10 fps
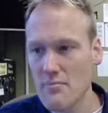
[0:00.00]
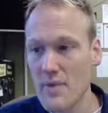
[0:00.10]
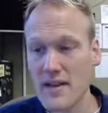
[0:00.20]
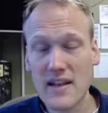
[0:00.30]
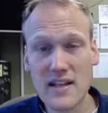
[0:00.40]

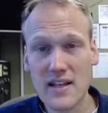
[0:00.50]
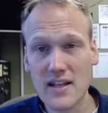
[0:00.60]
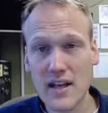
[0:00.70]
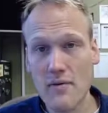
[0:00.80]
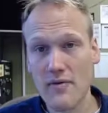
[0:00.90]
Methane
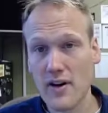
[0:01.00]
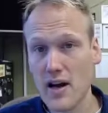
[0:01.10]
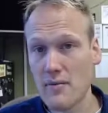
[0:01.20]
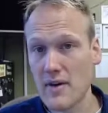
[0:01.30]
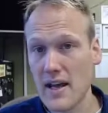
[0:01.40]
can come
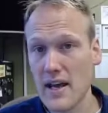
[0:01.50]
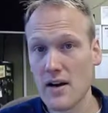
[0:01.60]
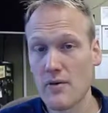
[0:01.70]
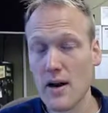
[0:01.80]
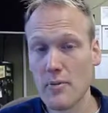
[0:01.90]
from
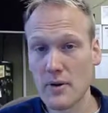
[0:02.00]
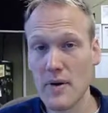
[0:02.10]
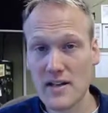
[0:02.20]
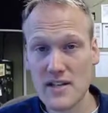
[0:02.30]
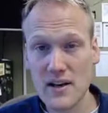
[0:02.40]
anaerobic
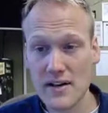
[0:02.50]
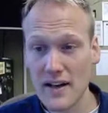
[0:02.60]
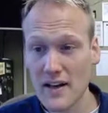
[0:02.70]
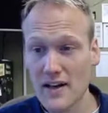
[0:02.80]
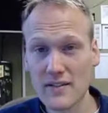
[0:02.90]

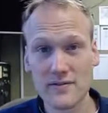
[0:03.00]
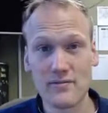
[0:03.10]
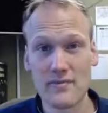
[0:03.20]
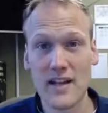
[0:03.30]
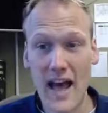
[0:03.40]
bacteria,
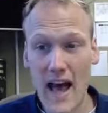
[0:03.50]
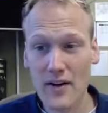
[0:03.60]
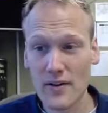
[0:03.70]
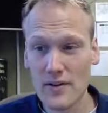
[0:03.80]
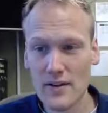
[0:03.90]

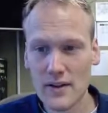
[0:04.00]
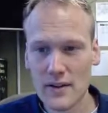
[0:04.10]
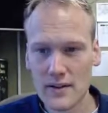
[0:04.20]
cattle,